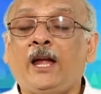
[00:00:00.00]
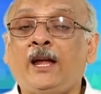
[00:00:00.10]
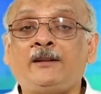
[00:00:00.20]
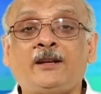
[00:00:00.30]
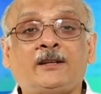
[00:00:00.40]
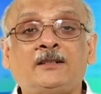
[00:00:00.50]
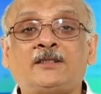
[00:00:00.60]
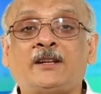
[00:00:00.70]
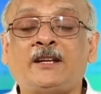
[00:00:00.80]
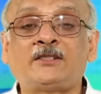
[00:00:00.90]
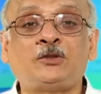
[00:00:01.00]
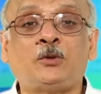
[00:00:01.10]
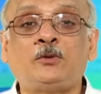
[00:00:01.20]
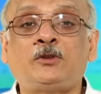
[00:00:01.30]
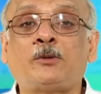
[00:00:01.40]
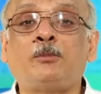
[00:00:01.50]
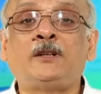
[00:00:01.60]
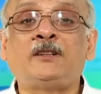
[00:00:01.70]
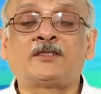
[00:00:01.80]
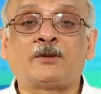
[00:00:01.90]
Agriculture has shown
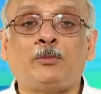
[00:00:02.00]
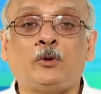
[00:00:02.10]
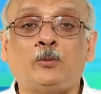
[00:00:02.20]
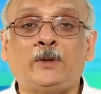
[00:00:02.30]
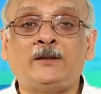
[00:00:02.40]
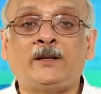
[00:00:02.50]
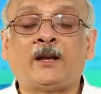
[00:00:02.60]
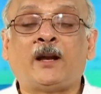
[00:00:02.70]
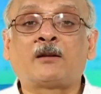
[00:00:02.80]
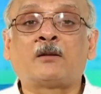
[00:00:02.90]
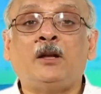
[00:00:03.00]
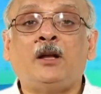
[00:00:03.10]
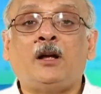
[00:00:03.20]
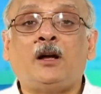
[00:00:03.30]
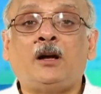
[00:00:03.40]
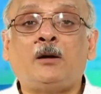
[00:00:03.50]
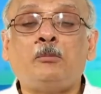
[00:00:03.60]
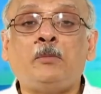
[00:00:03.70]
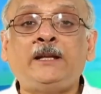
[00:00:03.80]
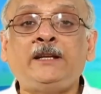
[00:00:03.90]
tremendous improvement. There are
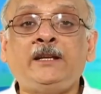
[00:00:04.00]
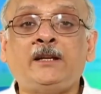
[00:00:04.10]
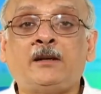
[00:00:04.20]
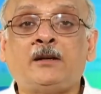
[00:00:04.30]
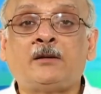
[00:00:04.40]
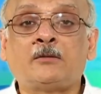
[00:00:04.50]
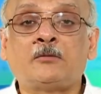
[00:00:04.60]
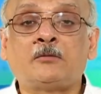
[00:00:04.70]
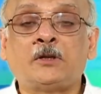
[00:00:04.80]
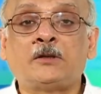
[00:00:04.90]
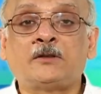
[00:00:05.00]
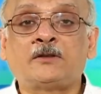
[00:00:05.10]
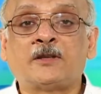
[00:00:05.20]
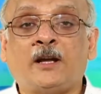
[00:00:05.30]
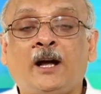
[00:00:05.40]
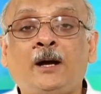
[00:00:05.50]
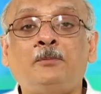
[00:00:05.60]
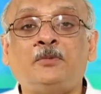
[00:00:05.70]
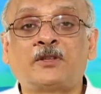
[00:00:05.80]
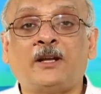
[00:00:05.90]
many
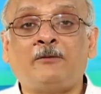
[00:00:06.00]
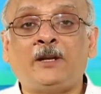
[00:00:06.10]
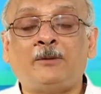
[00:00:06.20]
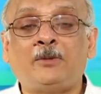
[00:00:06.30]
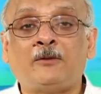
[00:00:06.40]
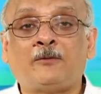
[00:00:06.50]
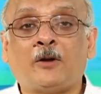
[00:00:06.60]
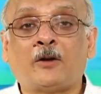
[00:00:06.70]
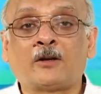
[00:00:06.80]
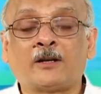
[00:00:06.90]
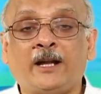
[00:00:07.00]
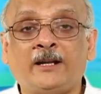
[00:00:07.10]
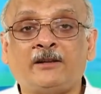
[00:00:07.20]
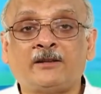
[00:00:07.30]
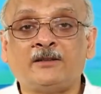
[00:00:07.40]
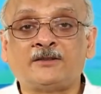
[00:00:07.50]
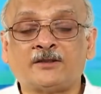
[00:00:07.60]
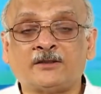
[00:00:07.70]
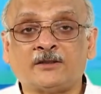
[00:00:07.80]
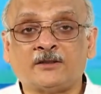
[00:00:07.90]
hubs available for
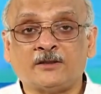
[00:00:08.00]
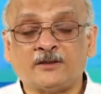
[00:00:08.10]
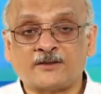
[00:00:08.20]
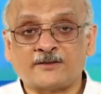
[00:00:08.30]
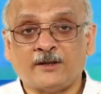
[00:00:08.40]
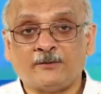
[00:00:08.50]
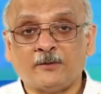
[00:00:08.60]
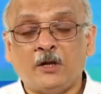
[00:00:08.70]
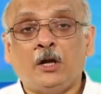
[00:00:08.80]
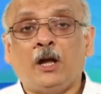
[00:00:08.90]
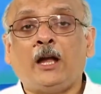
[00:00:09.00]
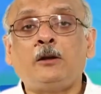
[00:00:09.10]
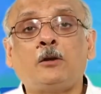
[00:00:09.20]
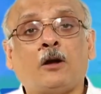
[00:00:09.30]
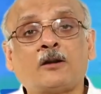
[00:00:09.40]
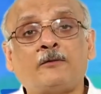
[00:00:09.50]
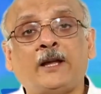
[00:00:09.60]
agriculture stuff, and a lot of